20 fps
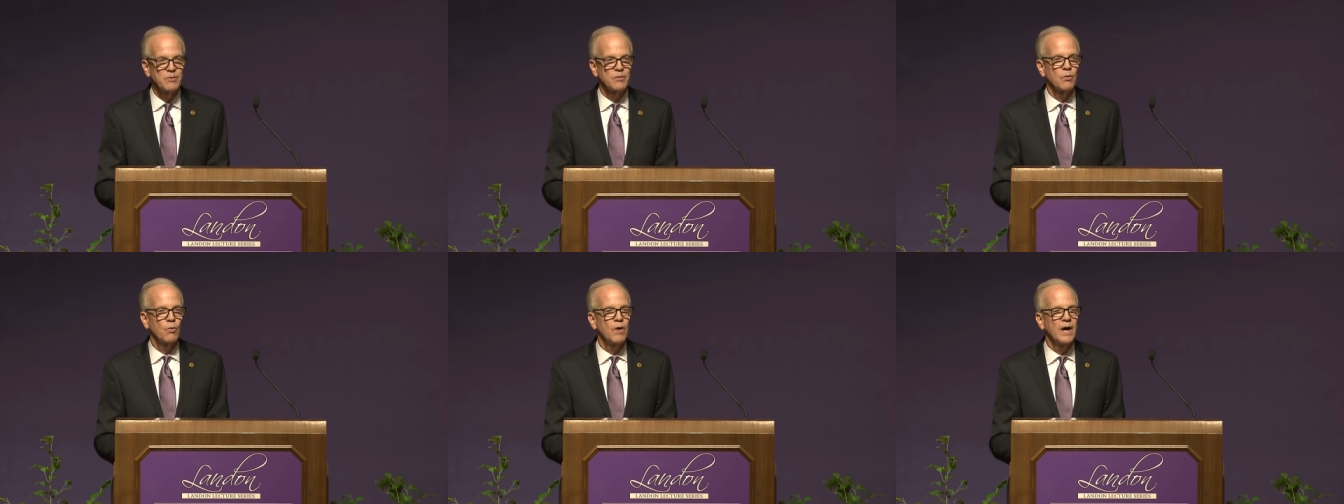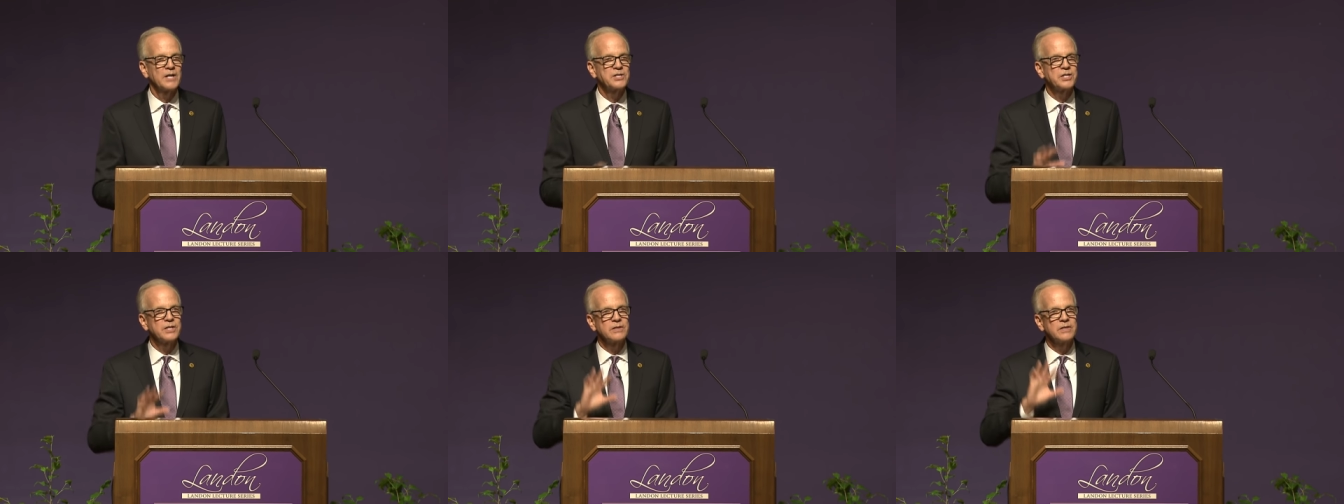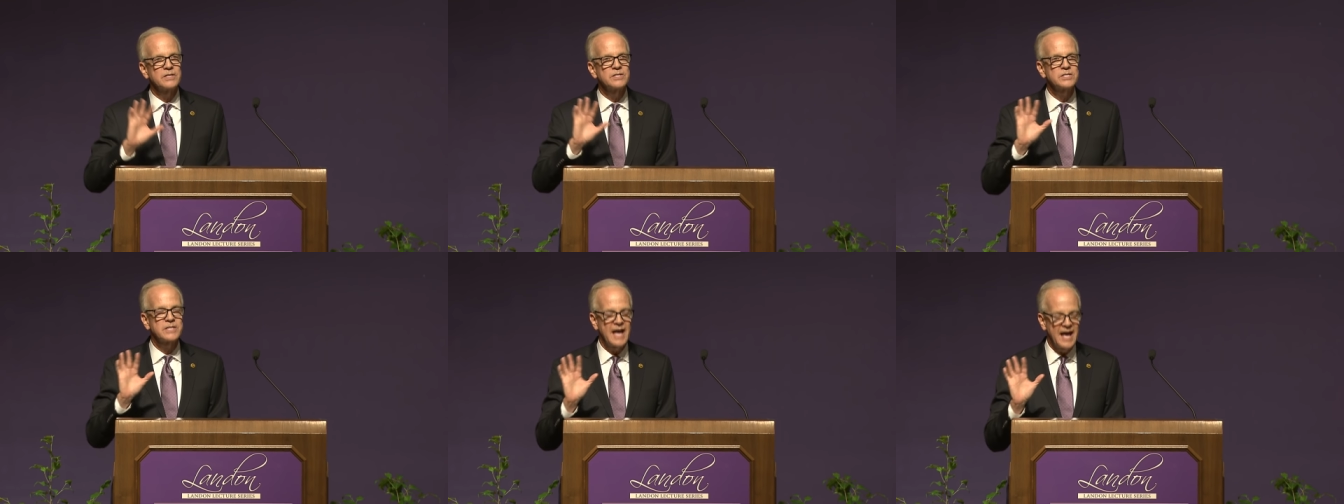were watching
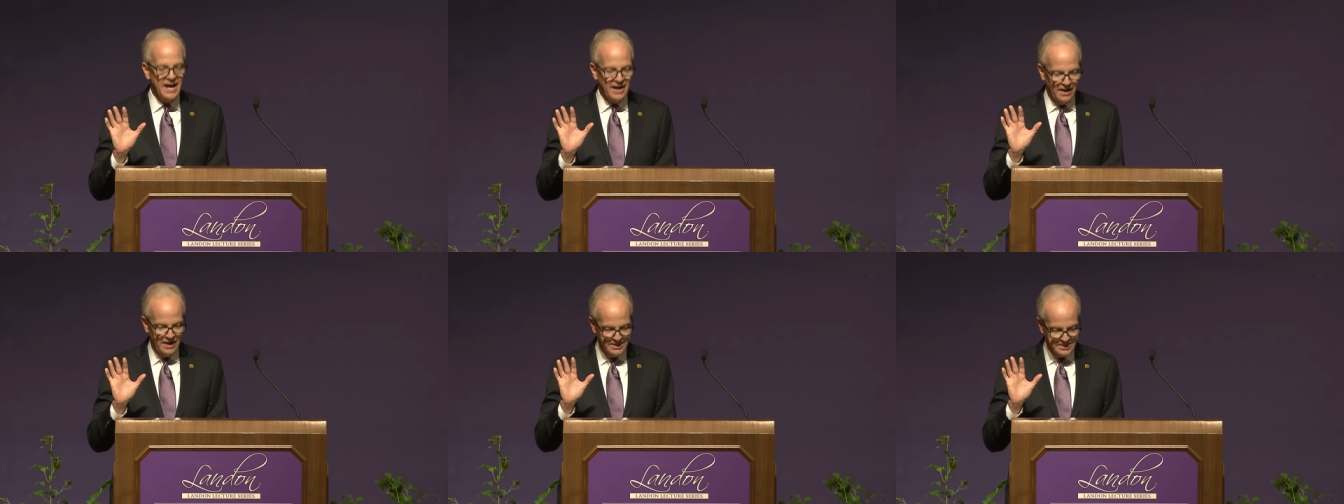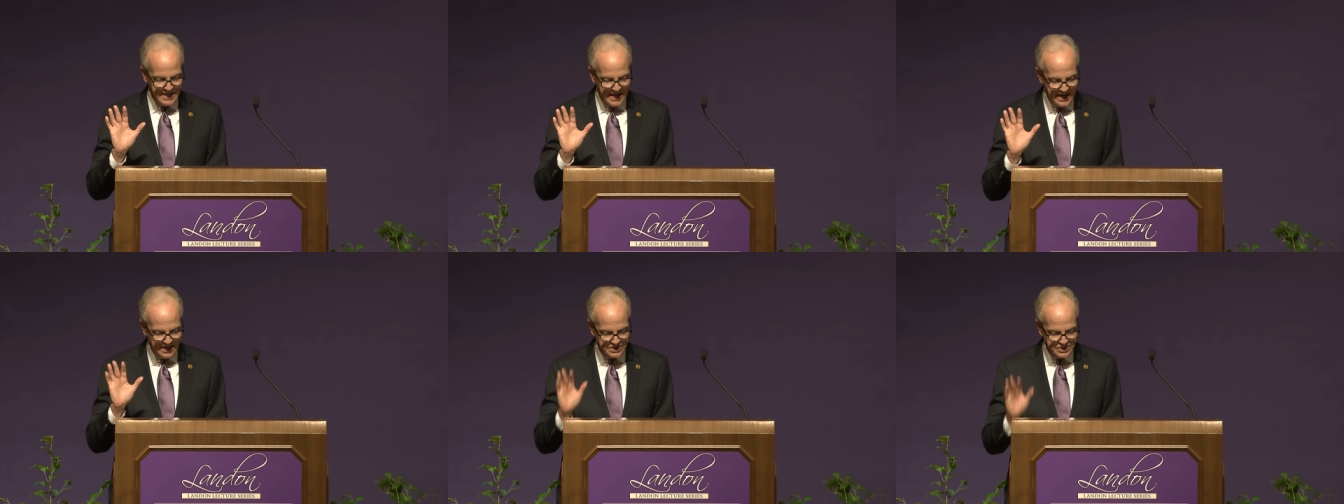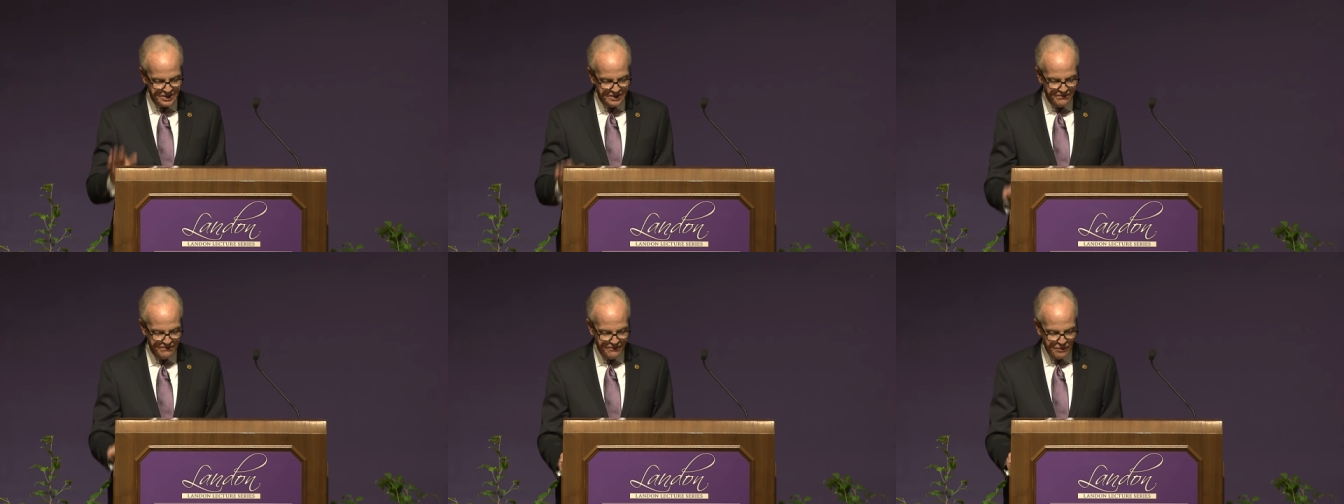these
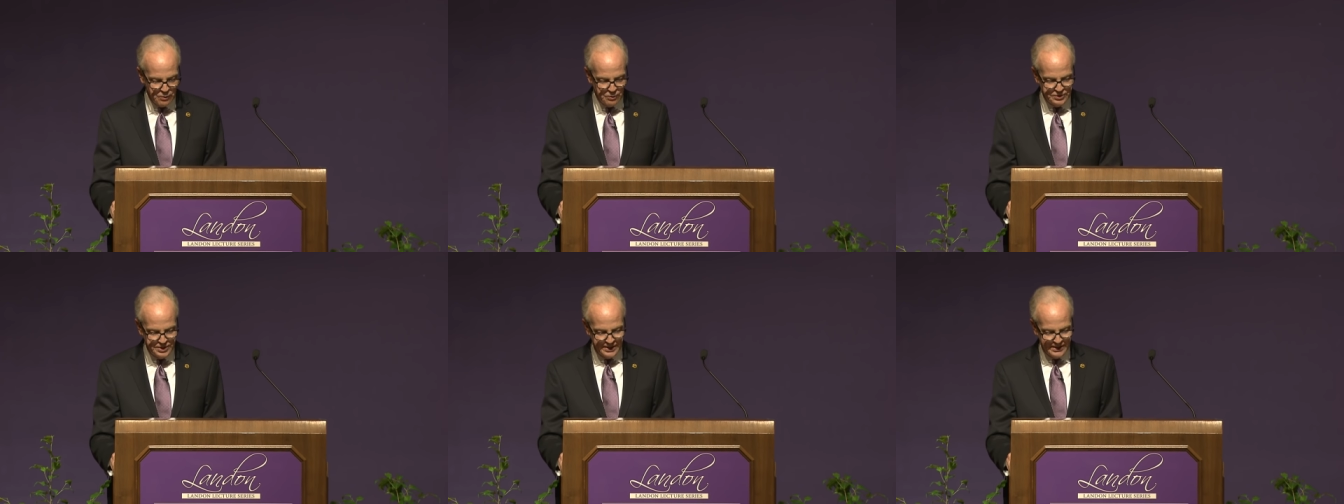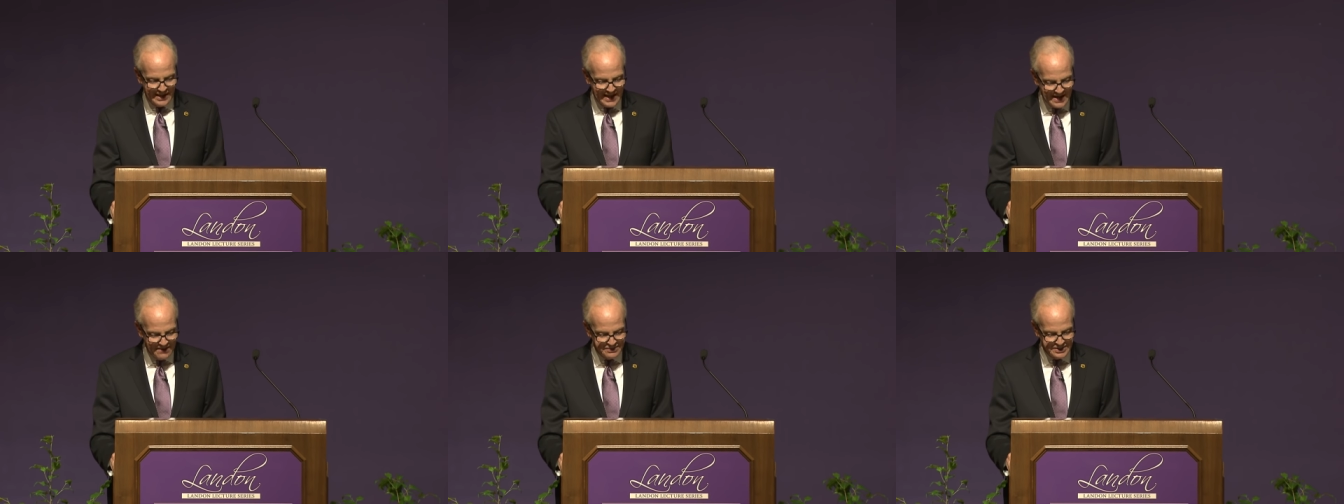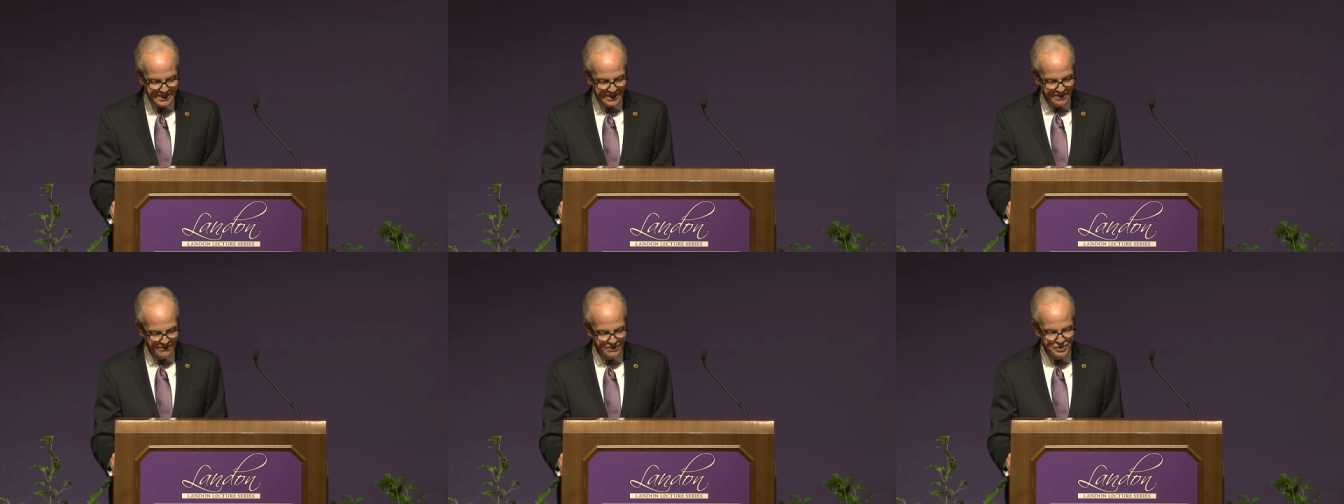attacks unfold on live
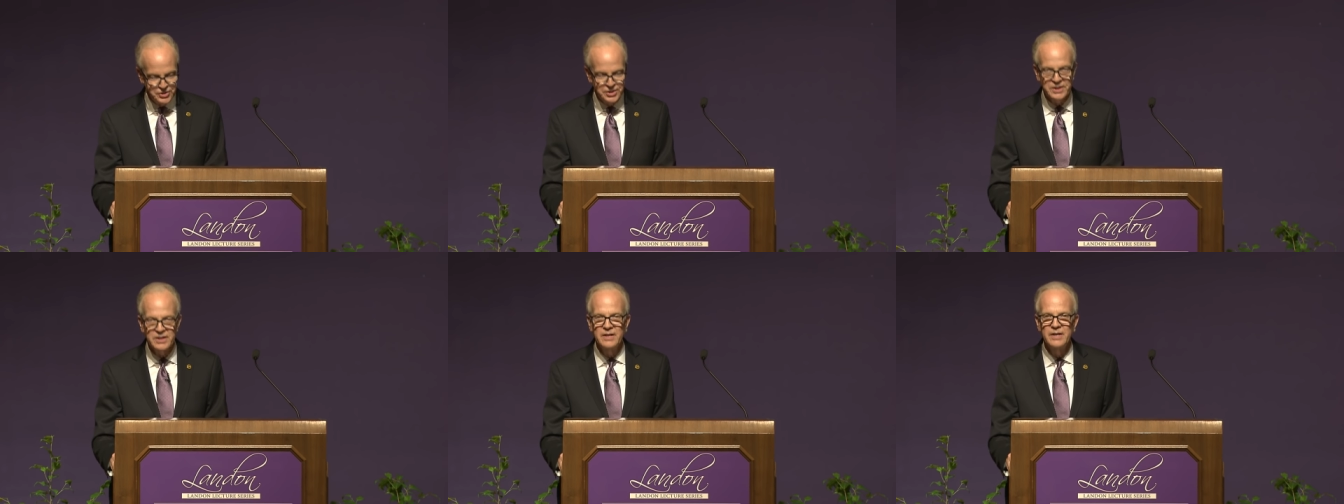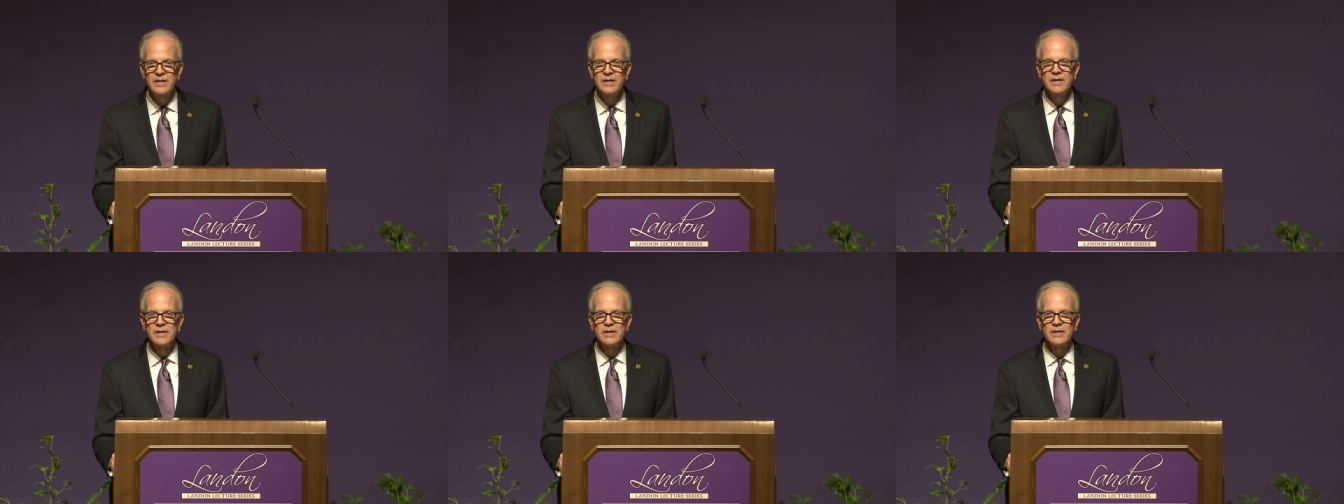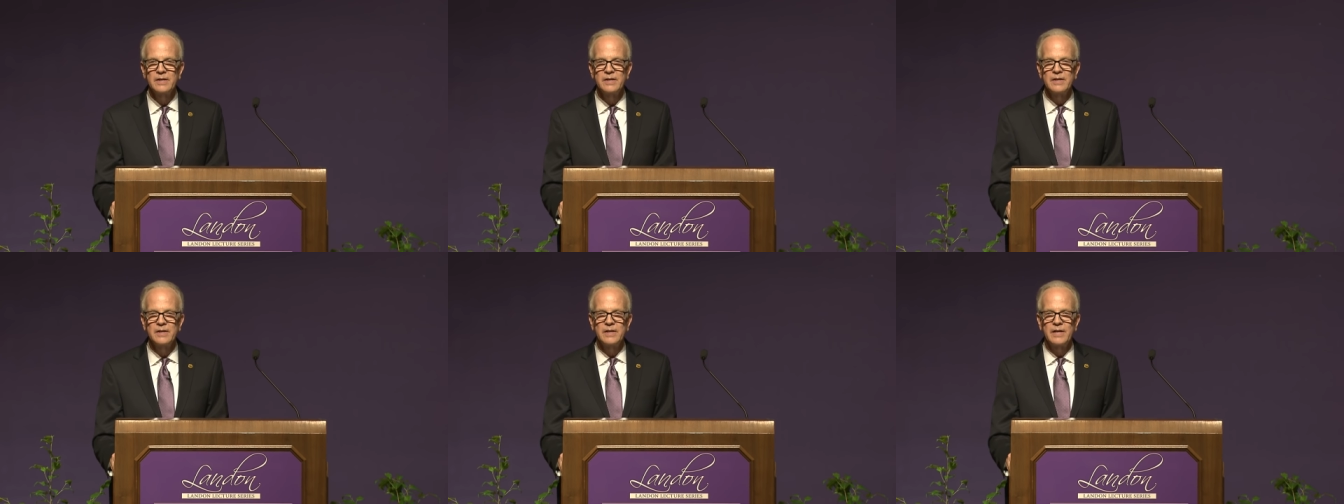television
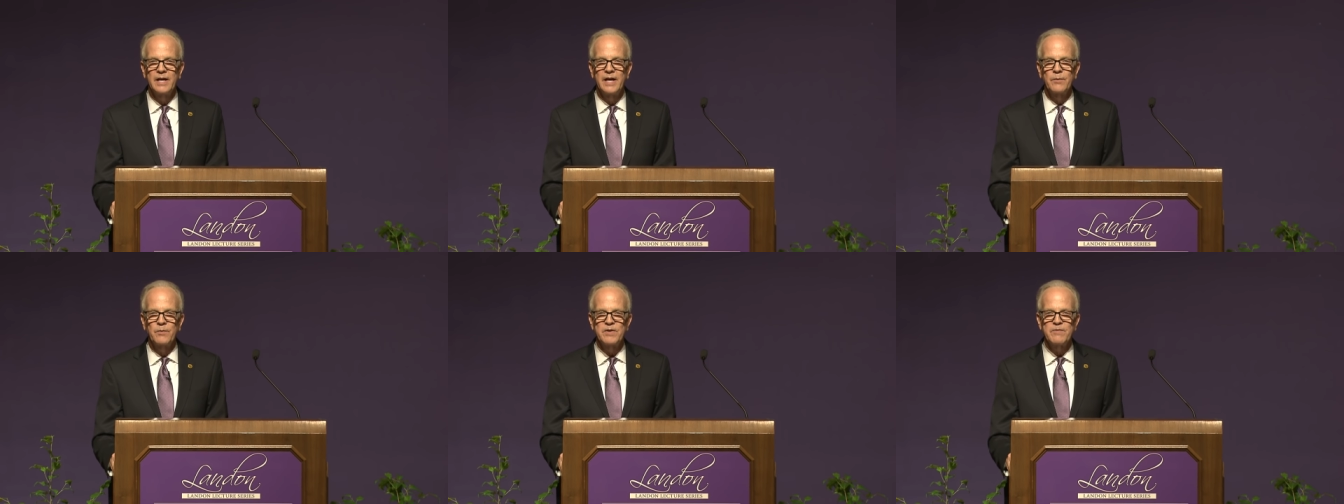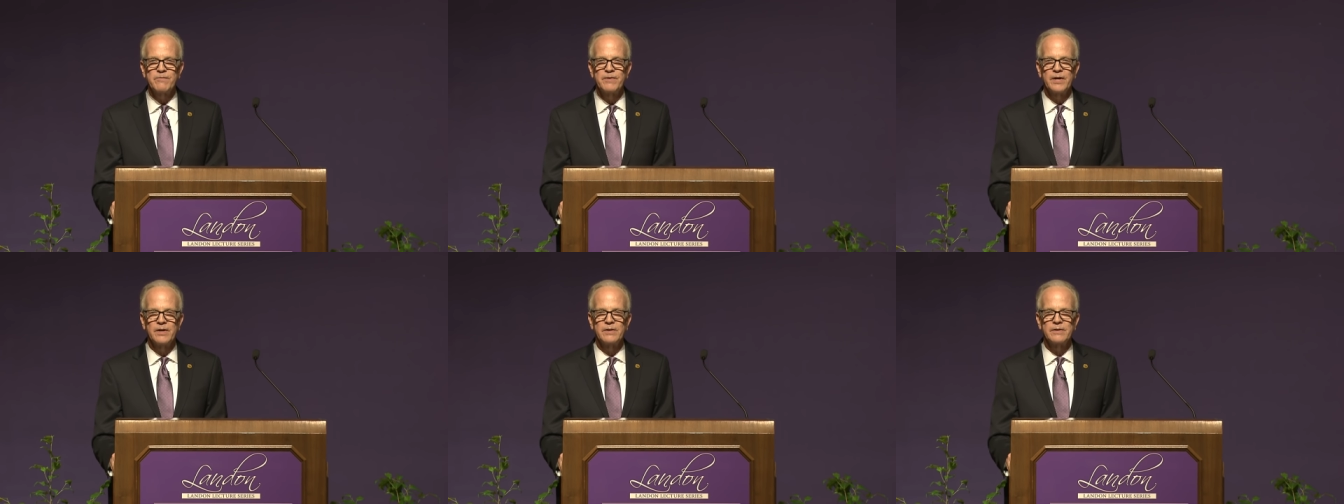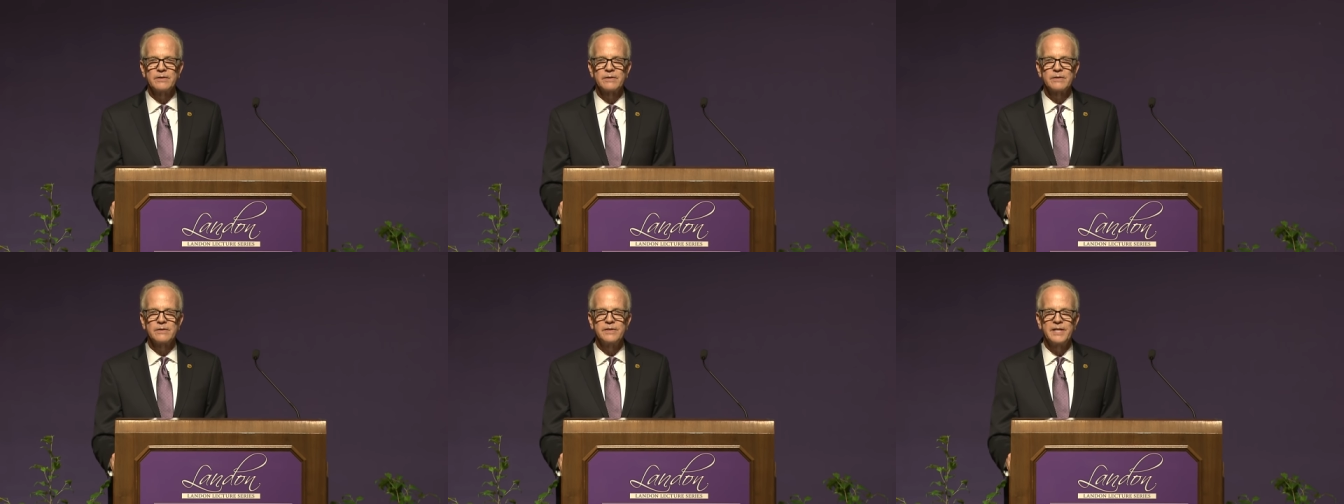and we
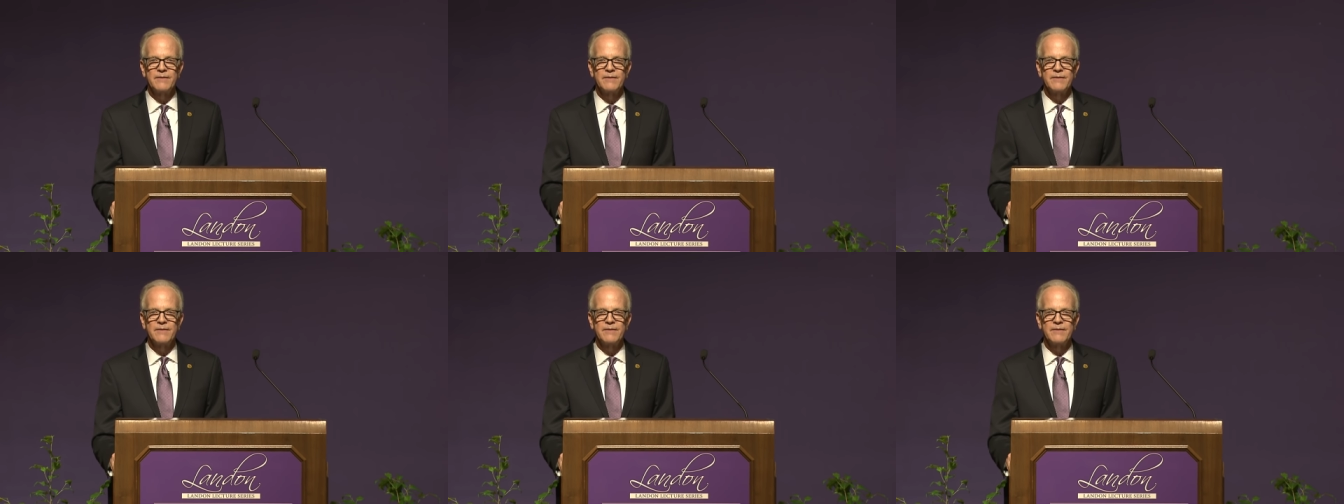felt